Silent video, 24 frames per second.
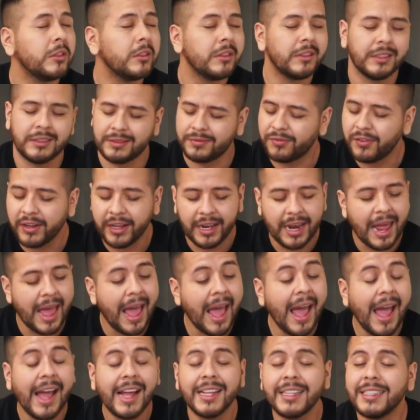Fucking
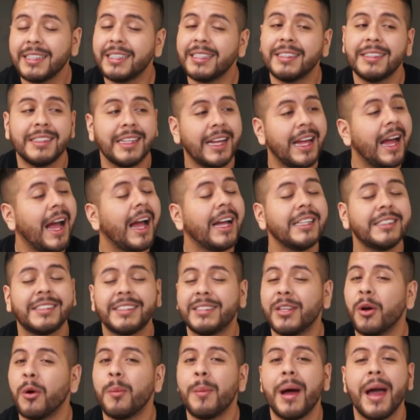hat is
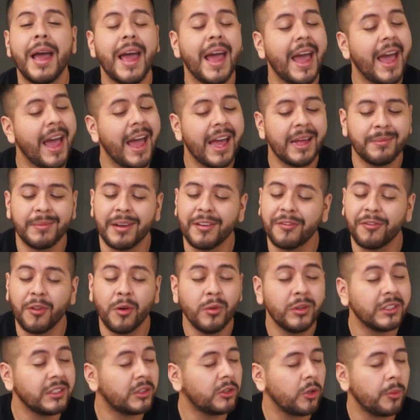still in my hand, my phone
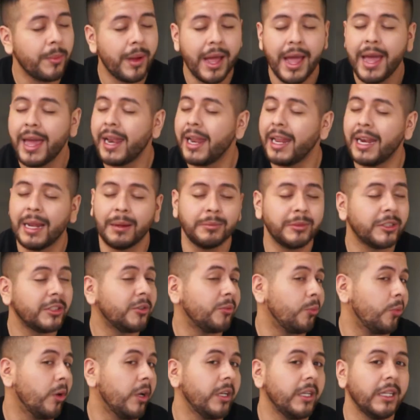is still in my hand, and I'm just
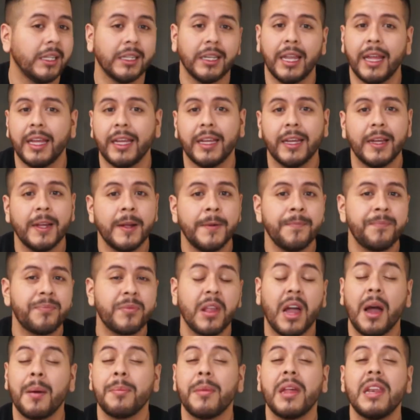running. Like,
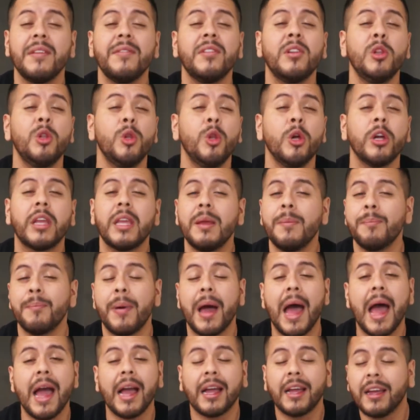I'm not even looking
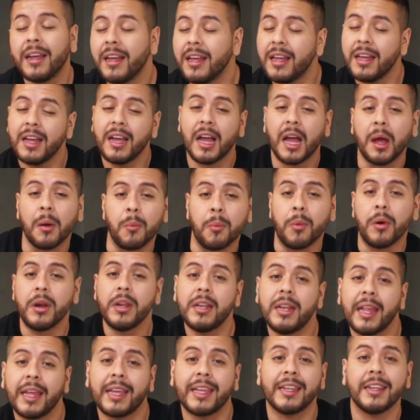back. I'm running
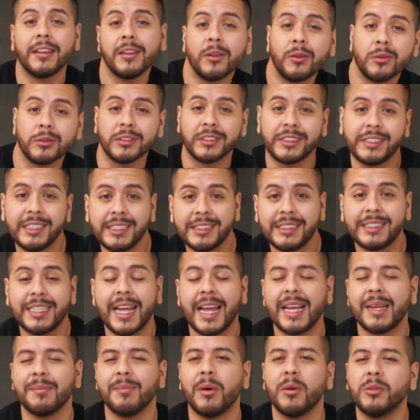like in a little
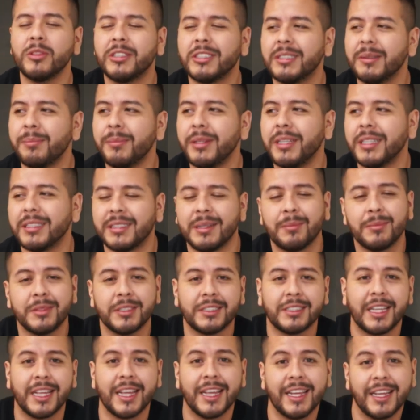zigzag motion because I'm just
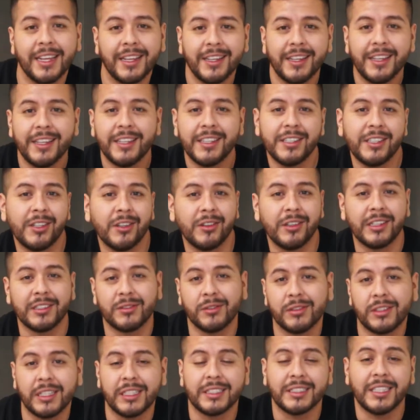like, You know, that's
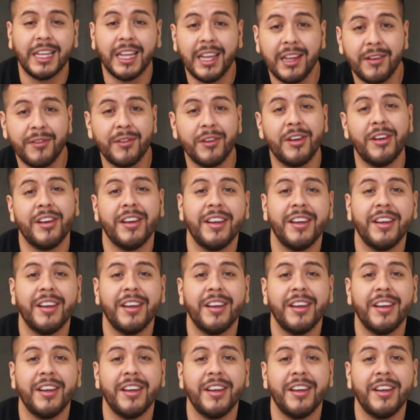what they say. If